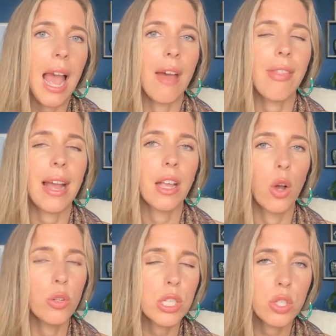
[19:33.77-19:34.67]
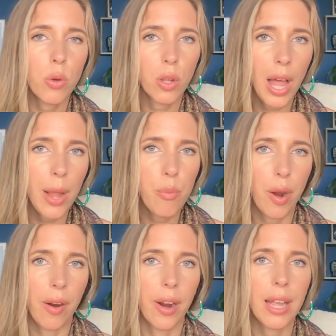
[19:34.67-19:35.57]
And that goes into a
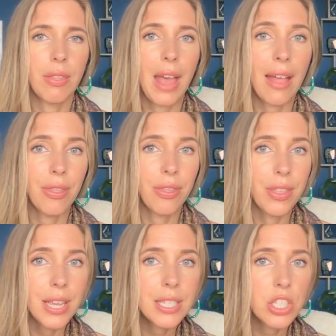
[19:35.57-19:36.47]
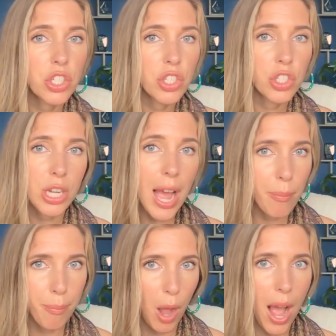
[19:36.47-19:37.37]
library that this
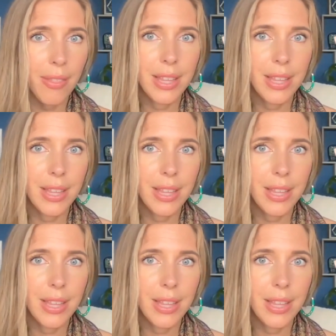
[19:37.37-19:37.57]
chatbot,